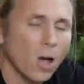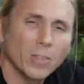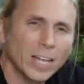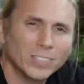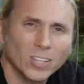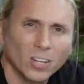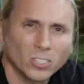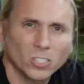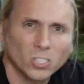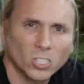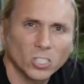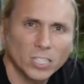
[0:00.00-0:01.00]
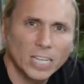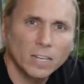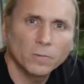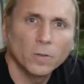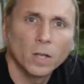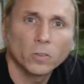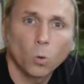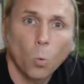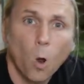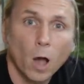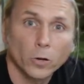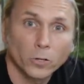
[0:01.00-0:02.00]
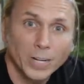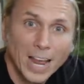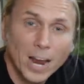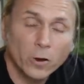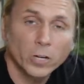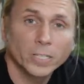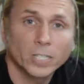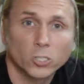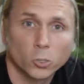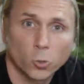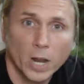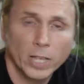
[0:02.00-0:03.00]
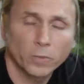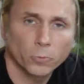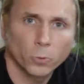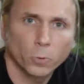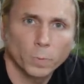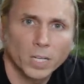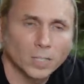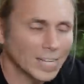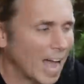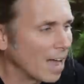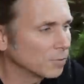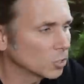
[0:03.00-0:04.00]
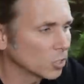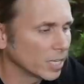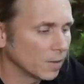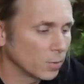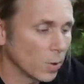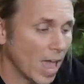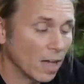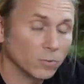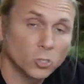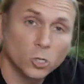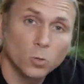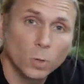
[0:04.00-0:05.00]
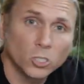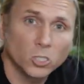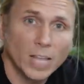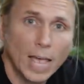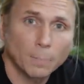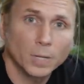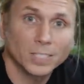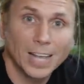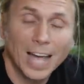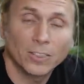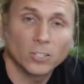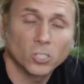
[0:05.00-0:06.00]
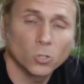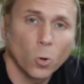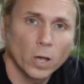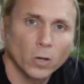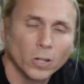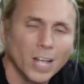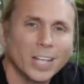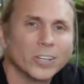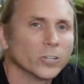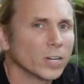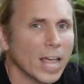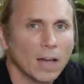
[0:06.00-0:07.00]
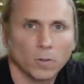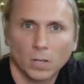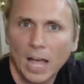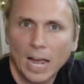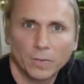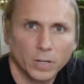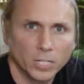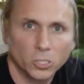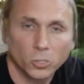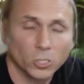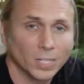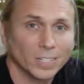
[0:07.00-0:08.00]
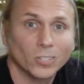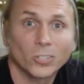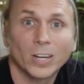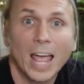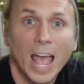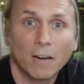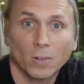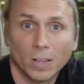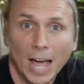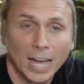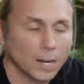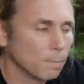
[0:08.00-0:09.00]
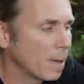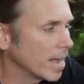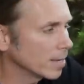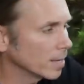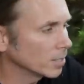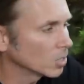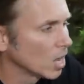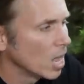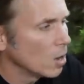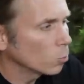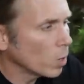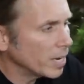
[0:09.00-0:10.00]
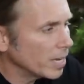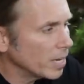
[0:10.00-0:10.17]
all that does is just give the water an area to drain through, because obviously, if you have too much dampness on the soil, you're going to have a lot of issues and then you're going to have a lot of maintenance. Right